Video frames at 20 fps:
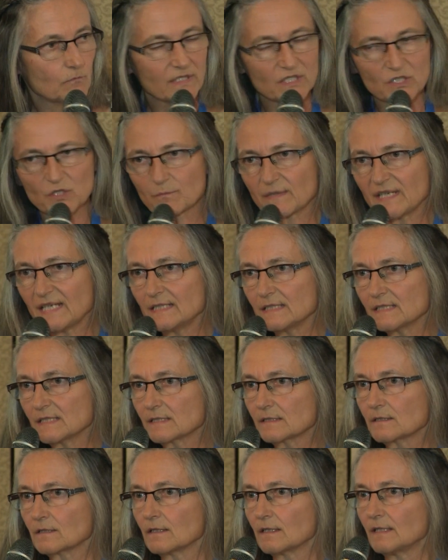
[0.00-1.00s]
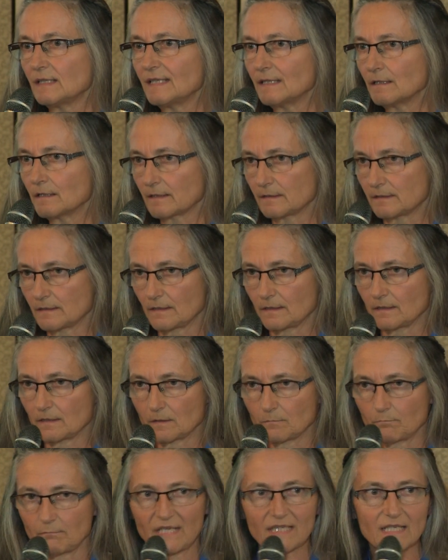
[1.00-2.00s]
which means
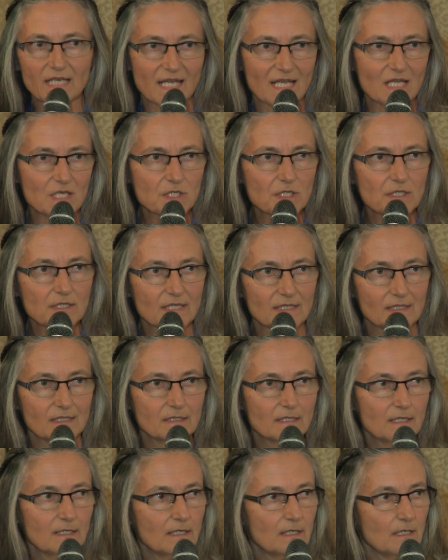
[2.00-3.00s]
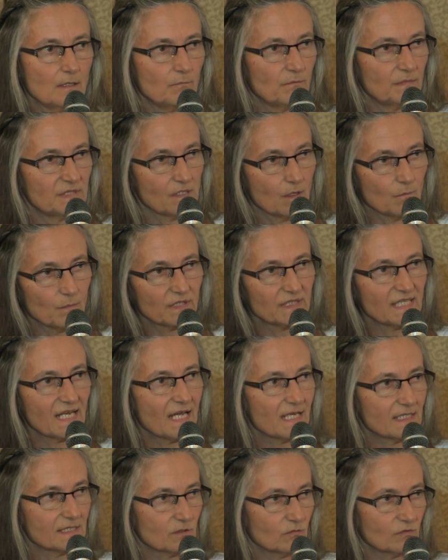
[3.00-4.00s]
the medication that
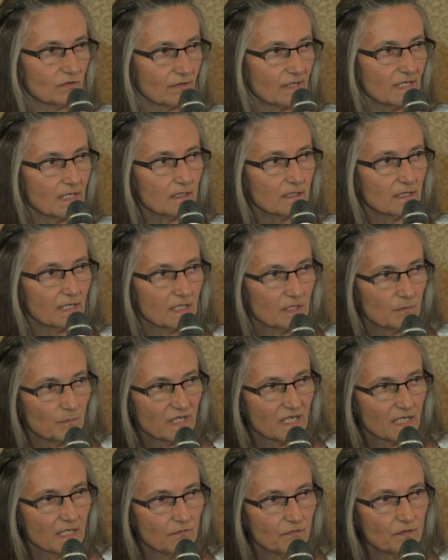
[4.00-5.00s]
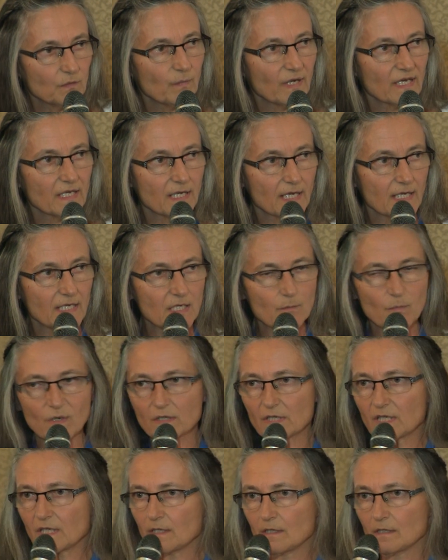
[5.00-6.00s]
somebody has to drink can be given by
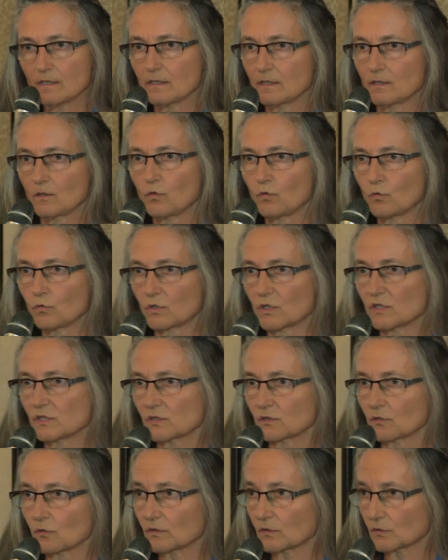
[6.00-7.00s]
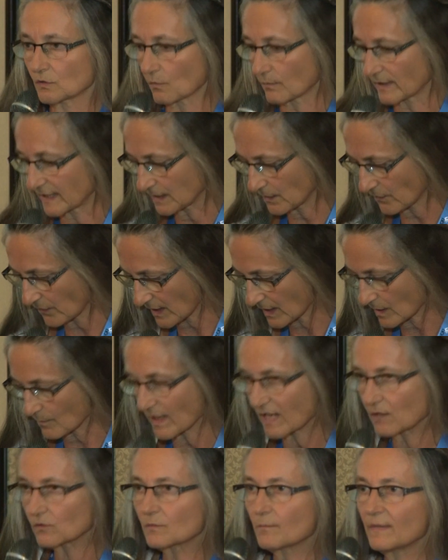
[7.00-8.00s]
anybody who does not know anything
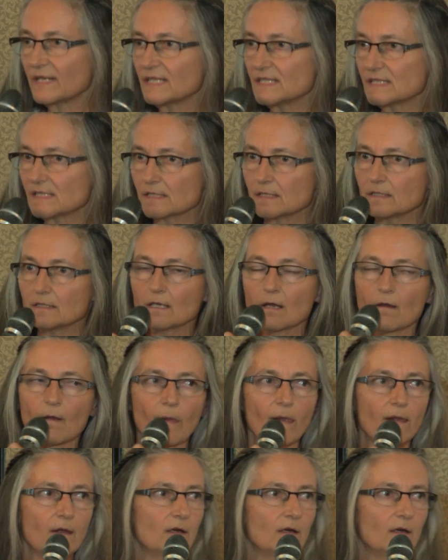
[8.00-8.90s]
about medicine.